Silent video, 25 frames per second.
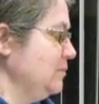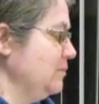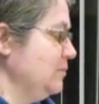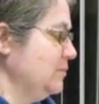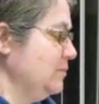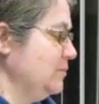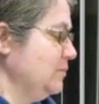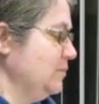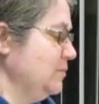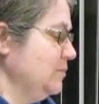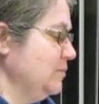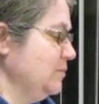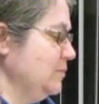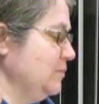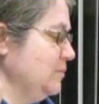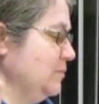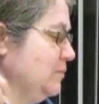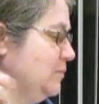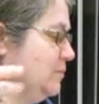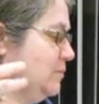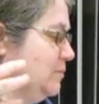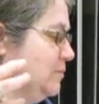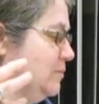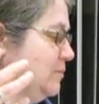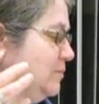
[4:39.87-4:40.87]

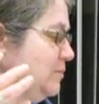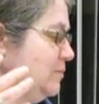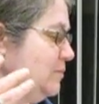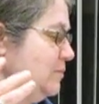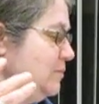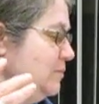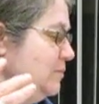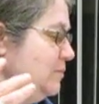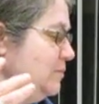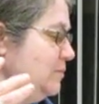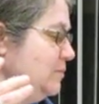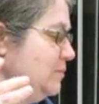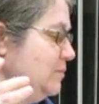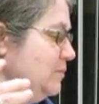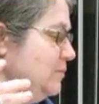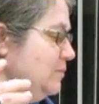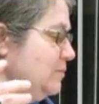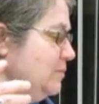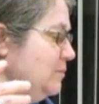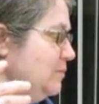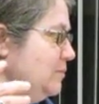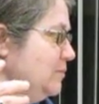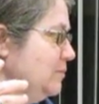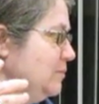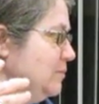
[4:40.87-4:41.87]

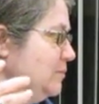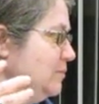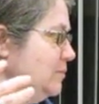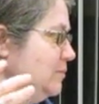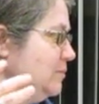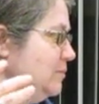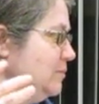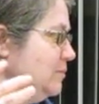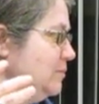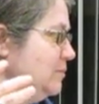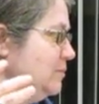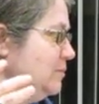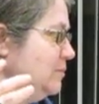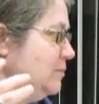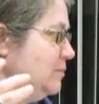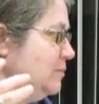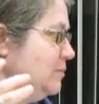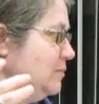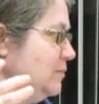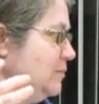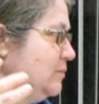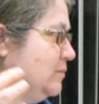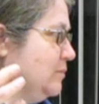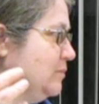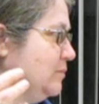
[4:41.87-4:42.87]

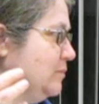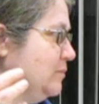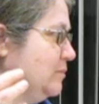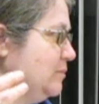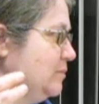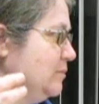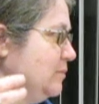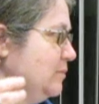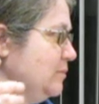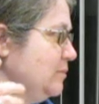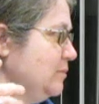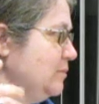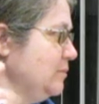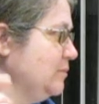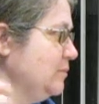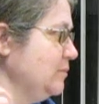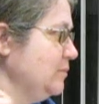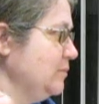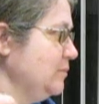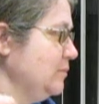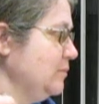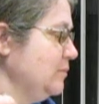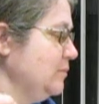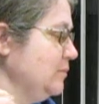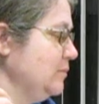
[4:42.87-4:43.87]

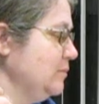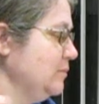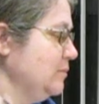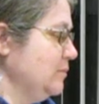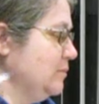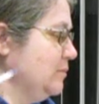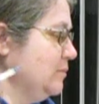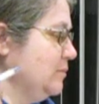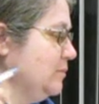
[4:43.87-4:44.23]
No words are spoken by the person on screen.